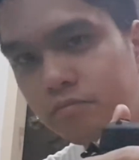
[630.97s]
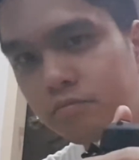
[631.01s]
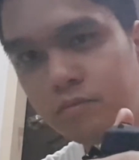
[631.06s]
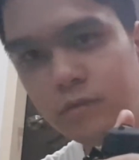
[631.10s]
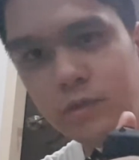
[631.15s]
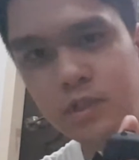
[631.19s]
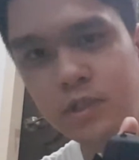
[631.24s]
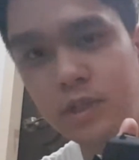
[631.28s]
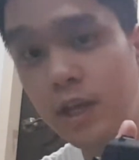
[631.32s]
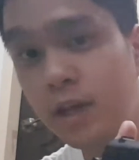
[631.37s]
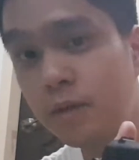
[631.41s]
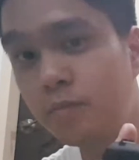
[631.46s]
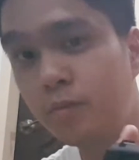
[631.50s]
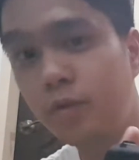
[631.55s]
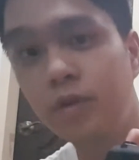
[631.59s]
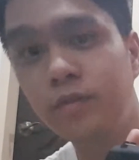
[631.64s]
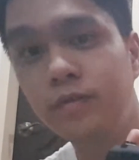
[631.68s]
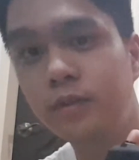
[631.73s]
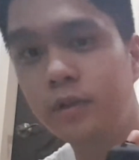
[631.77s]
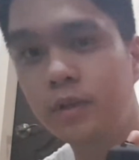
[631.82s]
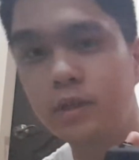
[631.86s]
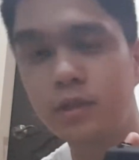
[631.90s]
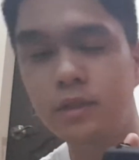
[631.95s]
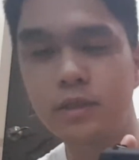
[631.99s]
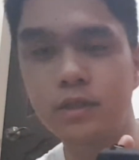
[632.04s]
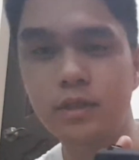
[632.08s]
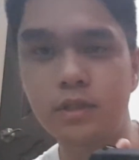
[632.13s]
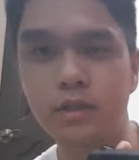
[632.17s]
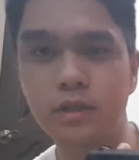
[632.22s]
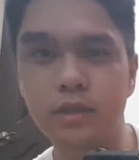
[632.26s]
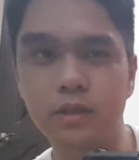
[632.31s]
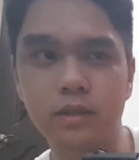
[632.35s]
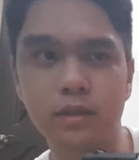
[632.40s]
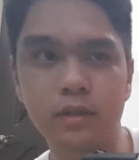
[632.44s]
sight
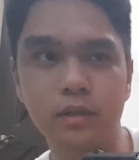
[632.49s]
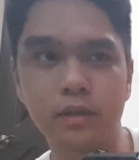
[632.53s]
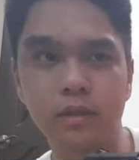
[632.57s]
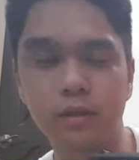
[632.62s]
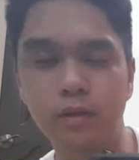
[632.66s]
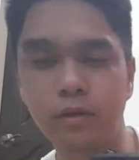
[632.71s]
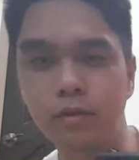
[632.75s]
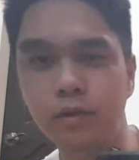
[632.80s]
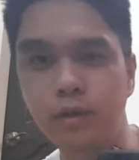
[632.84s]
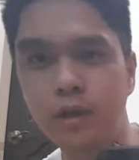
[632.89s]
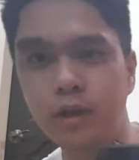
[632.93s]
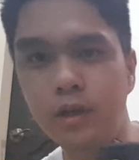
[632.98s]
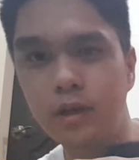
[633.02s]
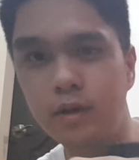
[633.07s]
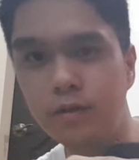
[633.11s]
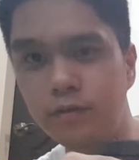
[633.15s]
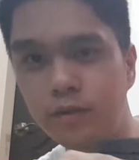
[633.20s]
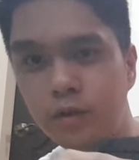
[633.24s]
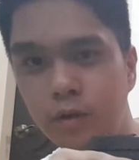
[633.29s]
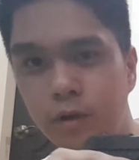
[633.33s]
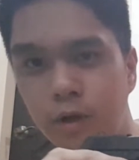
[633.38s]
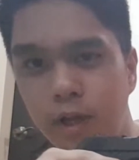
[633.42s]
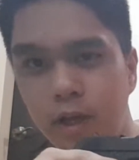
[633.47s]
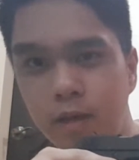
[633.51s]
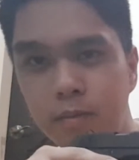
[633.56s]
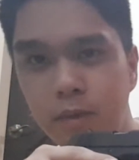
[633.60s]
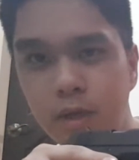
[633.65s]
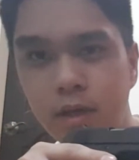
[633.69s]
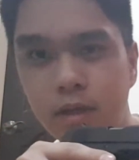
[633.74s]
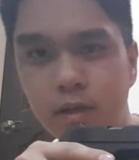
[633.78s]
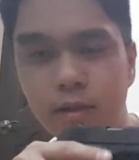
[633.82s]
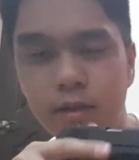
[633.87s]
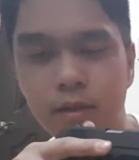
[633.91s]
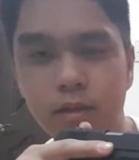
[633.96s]
preference. Okay, if you're
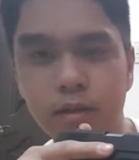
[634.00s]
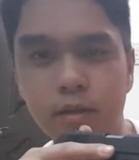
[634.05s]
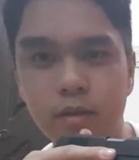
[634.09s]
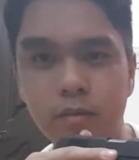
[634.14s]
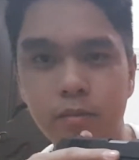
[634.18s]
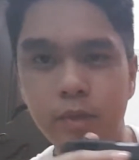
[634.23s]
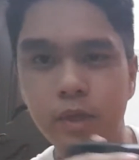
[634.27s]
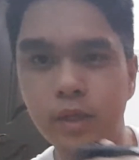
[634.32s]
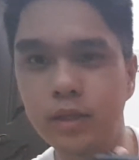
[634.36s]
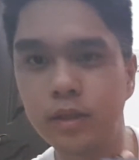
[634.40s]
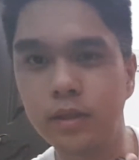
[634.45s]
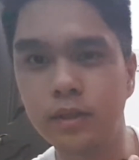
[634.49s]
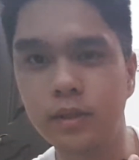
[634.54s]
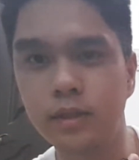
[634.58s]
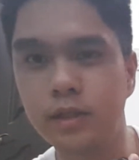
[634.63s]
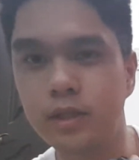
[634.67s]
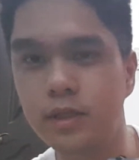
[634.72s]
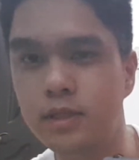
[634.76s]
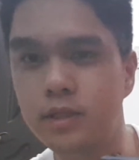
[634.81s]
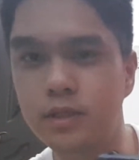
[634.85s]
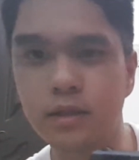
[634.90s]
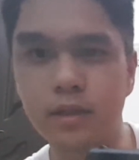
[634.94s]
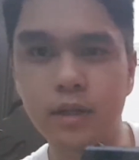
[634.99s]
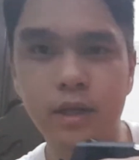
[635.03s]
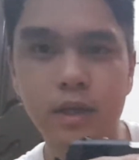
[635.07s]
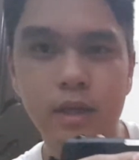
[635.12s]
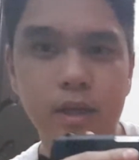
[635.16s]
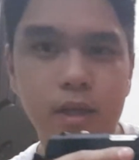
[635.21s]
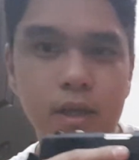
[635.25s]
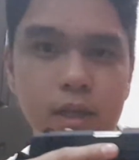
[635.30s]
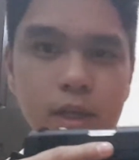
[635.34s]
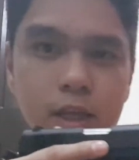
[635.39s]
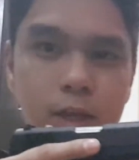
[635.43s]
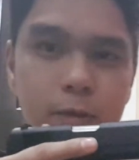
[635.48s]
aiming in the middle, just
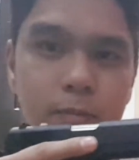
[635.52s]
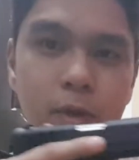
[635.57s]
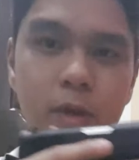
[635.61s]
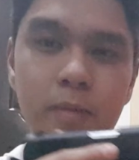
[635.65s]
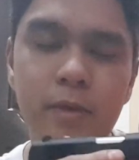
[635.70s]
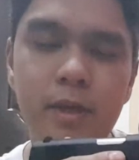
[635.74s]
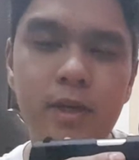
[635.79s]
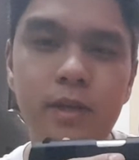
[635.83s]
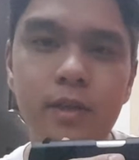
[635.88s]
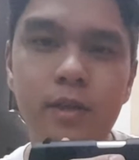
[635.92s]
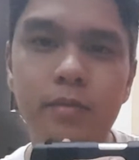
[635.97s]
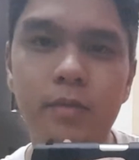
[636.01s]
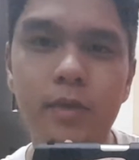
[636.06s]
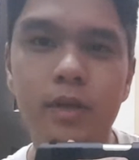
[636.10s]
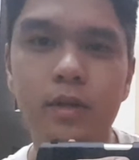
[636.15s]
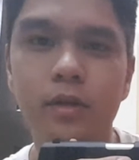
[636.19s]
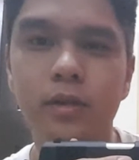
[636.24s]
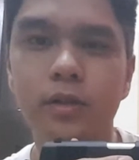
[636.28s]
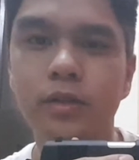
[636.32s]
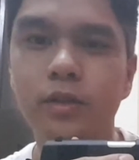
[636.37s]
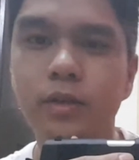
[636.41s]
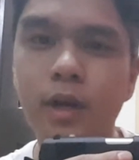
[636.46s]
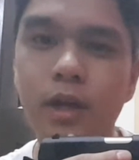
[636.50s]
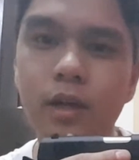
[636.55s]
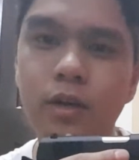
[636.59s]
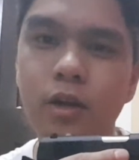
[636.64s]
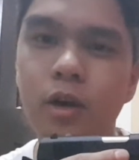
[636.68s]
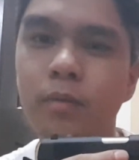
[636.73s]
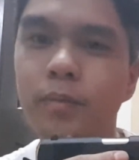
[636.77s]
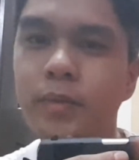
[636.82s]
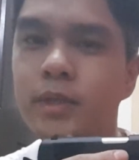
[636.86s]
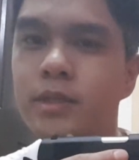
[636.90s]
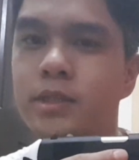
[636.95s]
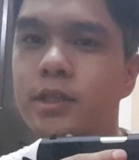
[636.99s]
keep aiming in the middle. Do not
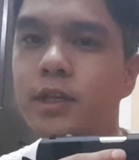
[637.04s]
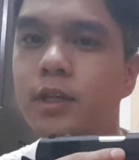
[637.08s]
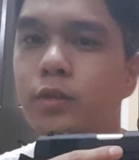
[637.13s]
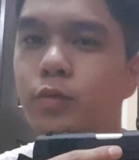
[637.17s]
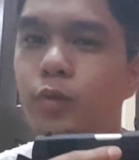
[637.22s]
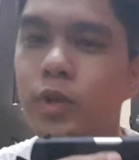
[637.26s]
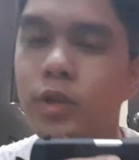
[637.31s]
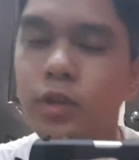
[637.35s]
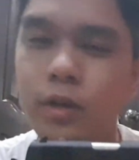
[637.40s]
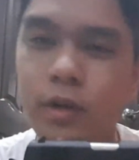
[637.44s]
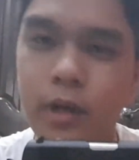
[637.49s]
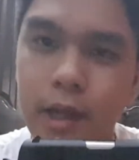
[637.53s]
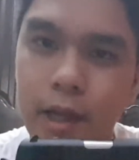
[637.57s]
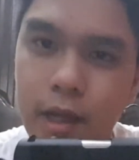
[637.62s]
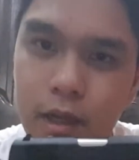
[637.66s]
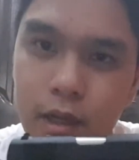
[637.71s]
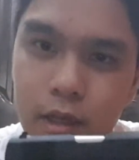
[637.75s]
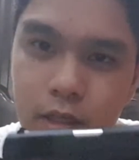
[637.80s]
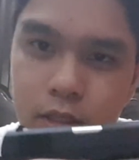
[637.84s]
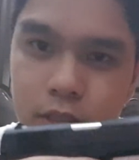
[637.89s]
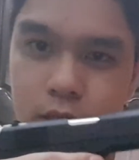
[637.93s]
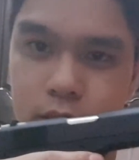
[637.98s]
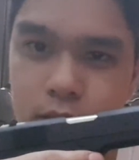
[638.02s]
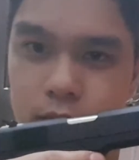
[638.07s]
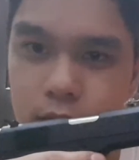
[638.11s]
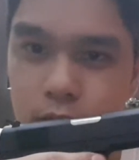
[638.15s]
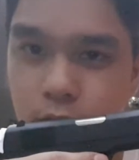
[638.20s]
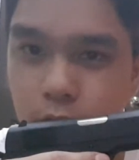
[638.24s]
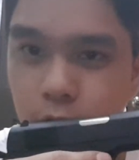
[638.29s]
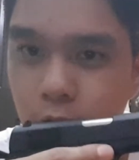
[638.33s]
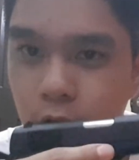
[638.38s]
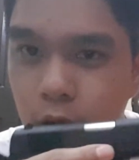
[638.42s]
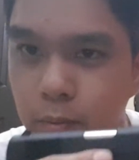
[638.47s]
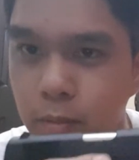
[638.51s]
compensate when you're adjusting
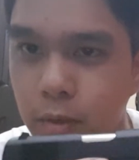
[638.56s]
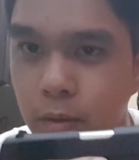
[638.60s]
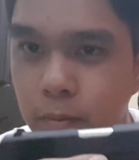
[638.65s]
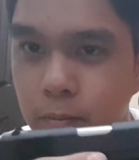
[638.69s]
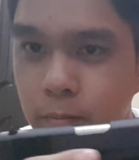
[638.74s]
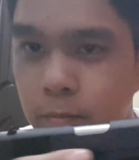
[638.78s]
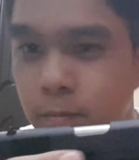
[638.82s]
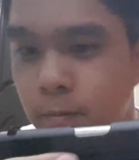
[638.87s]
your hop up.